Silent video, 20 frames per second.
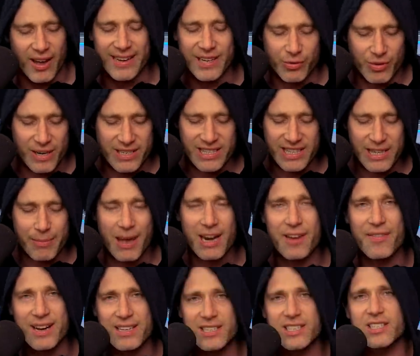increasing the amount of
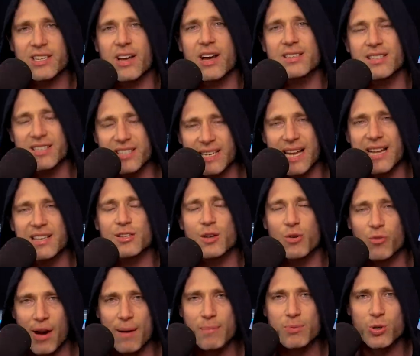exercise and sets and
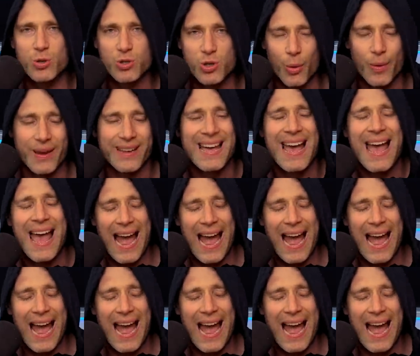reps you're doing.